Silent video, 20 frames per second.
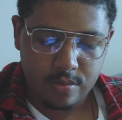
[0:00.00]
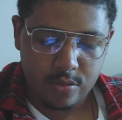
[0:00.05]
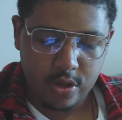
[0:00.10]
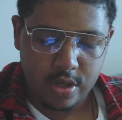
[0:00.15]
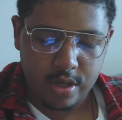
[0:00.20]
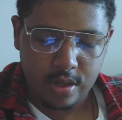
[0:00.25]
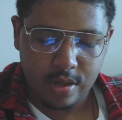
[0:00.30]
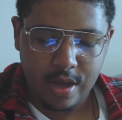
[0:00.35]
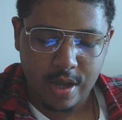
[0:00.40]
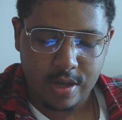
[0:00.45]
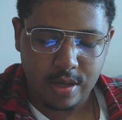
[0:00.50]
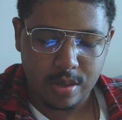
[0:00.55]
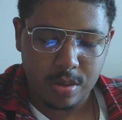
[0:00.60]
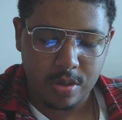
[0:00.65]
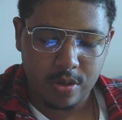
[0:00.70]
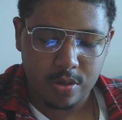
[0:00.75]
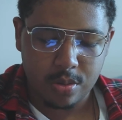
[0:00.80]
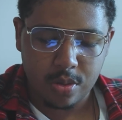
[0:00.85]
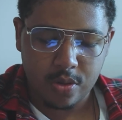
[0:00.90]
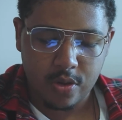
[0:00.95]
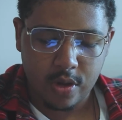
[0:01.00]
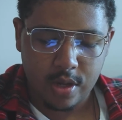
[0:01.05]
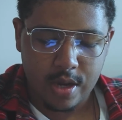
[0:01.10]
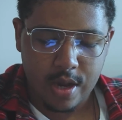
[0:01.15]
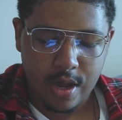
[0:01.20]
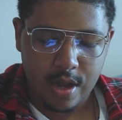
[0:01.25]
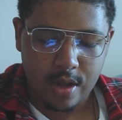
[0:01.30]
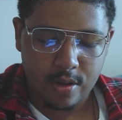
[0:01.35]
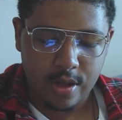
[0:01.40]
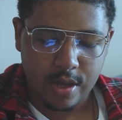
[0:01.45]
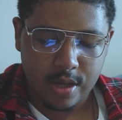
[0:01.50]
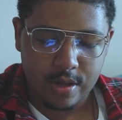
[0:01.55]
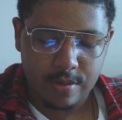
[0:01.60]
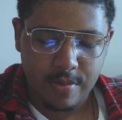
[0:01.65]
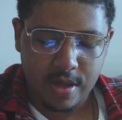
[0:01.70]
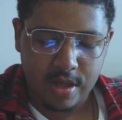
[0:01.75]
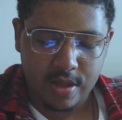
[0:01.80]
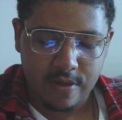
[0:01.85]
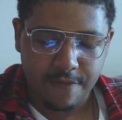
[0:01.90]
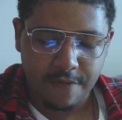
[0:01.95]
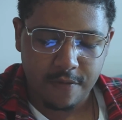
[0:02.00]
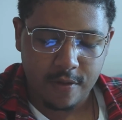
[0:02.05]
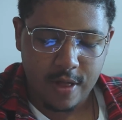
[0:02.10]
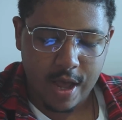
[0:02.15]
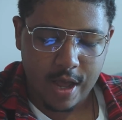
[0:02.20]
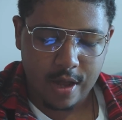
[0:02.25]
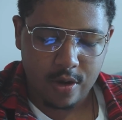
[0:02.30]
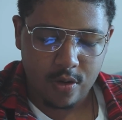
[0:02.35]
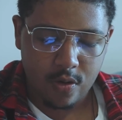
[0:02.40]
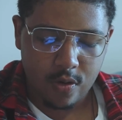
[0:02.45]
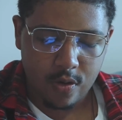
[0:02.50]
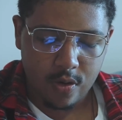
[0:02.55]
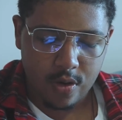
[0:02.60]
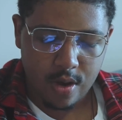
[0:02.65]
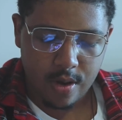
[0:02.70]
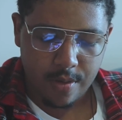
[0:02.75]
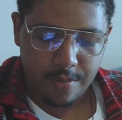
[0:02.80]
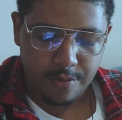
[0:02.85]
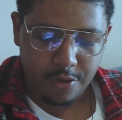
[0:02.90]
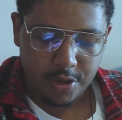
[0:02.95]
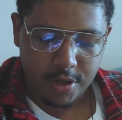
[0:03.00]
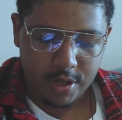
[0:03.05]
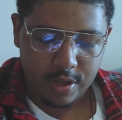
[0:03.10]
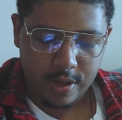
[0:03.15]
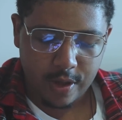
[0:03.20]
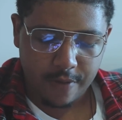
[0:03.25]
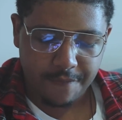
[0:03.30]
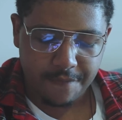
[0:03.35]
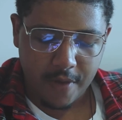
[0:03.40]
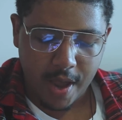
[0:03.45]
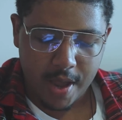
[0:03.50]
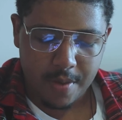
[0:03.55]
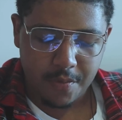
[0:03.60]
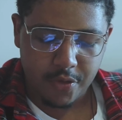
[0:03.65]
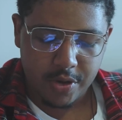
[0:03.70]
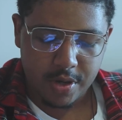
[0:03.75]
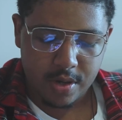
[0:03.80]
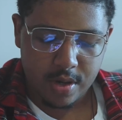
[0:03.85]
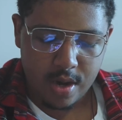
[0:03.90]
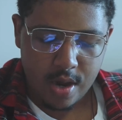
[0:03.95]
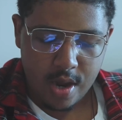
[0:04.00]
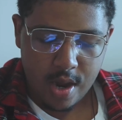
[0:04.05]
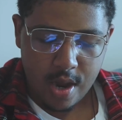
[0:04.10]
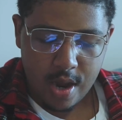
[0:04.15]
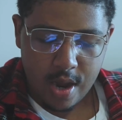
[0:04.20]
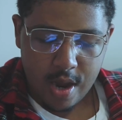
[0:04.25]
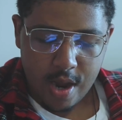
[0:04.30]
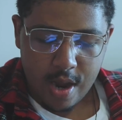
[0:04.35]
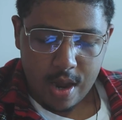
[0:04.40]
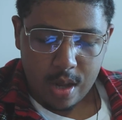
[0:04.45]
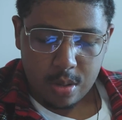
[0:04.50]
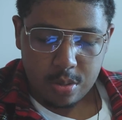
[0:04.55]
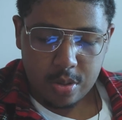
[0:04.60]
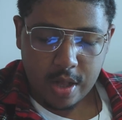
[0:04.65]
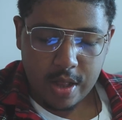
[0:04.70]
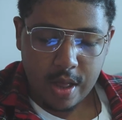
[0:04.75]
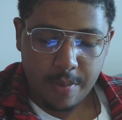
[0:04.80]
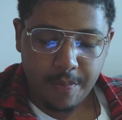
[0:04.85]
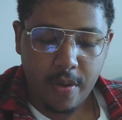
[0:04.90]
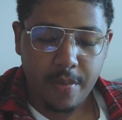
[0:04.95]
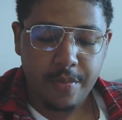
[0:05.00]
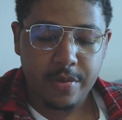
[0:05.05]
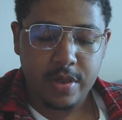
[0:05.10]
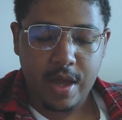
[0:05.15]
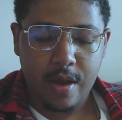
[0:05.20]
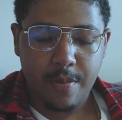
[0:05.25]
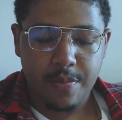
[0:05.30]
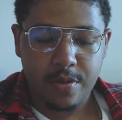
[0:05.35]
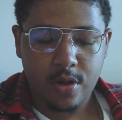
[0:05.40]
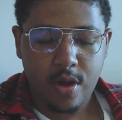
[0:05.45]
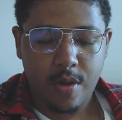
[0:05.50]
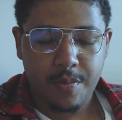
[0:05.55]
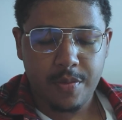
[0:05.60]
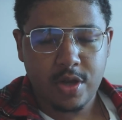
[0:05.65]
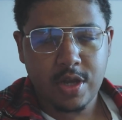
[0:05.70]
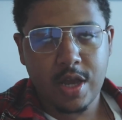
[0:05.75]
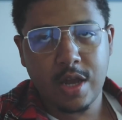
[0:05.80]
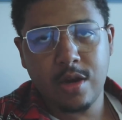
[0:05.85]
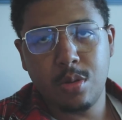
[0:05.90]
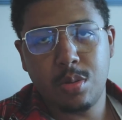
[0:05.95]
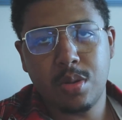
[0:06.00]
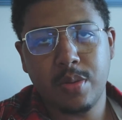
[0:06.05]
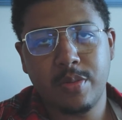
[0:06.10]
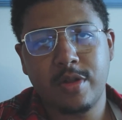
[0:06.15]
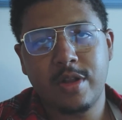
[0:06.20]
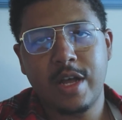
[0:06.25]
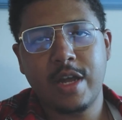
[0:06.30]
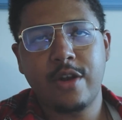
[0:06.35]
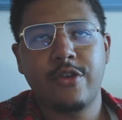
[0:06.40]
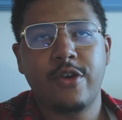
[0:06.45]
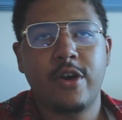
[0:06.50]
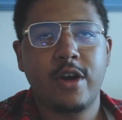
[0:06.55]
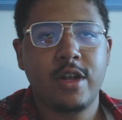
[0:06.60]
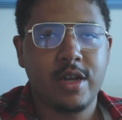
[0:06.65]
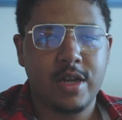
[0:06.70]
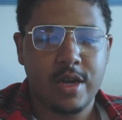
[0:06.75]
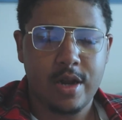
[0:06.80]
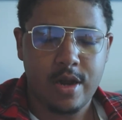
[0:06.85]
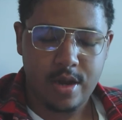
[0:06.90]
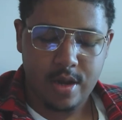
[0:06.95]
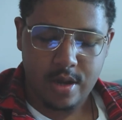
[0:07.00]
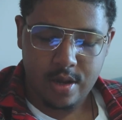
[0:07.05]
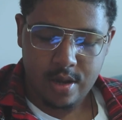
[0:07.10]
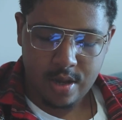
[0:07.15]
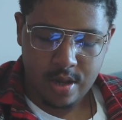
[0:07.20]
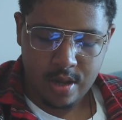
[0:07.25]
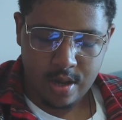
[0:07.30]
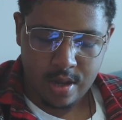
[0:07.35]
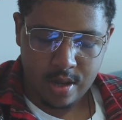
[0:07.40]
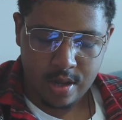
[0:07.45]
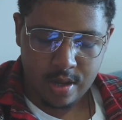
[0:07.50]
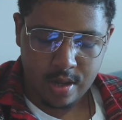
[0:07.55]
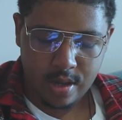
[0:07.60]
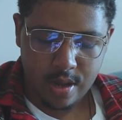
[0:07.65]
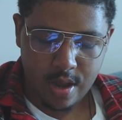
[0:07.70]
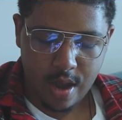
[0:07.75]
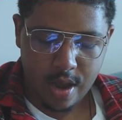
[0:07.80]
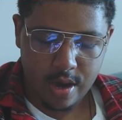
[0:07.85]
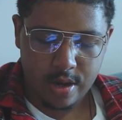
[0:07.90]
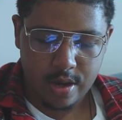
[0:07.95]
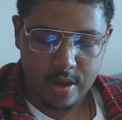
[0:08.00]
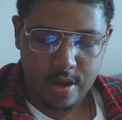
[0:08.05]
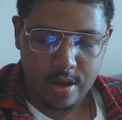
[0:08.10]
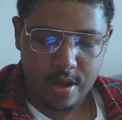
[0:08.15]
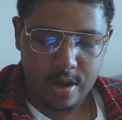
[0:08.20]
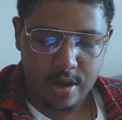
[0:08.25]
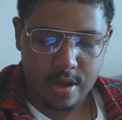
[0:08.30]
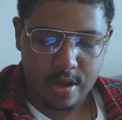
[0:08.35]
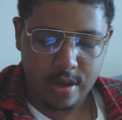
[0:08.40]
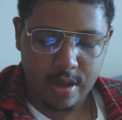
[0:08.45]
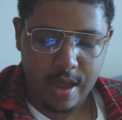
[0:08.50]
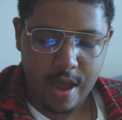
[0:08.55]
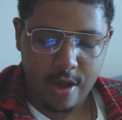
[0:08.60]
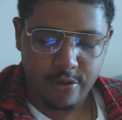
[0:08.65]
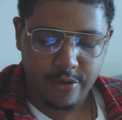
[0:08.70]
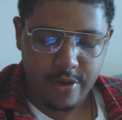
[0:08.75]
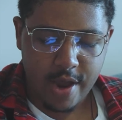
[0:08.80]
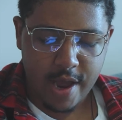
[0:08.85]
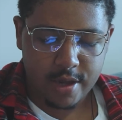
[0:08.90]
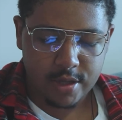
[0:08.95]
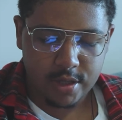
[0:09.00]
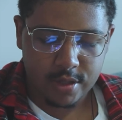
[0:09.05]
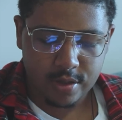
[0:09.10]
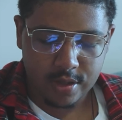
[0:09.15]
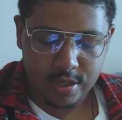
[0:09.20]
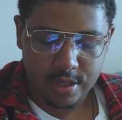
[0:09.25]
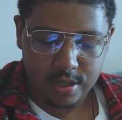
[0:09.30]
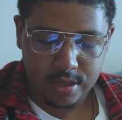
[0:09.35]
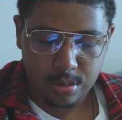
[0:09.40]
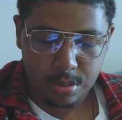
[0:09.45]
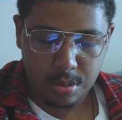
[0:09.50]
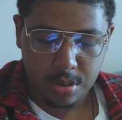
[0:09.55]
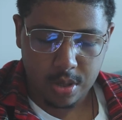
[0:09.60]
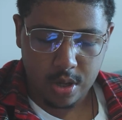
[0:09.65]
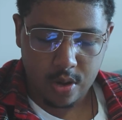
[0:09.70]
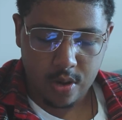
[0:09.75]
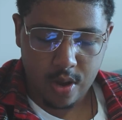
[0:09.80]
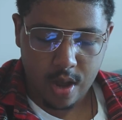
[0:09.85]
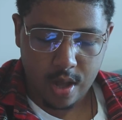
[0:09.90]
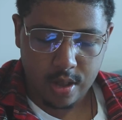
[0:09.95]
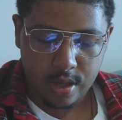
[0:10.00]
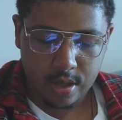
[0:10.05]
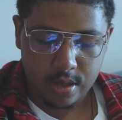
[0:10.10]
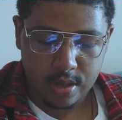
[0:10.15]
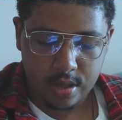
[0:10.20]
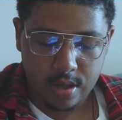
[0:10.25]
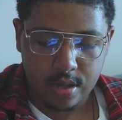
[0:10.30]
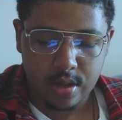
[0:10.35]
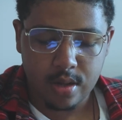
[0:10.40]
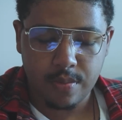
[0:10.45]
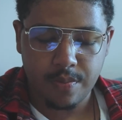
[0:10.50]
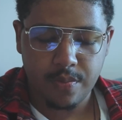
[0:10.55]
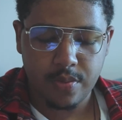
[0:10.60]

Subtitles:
you can kind of see on screen now, like it makes it flat or really like vibrant. So I like bumping that up a lot because I do something later on that kind of counteracts this, so I like to